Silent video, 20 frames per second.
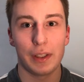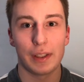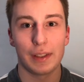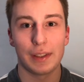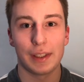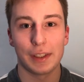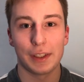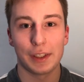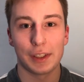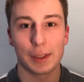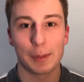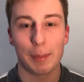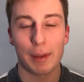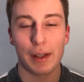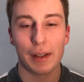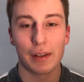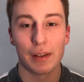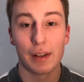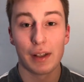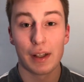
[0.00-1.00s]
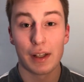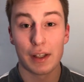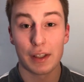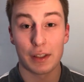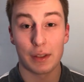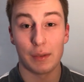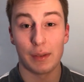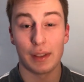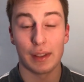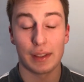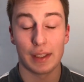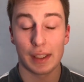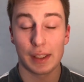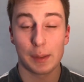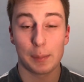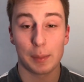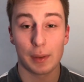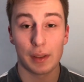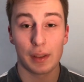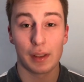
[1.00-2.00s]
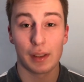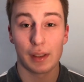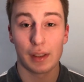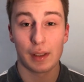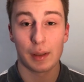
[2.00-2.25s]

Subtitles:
good attention span to read a textbook,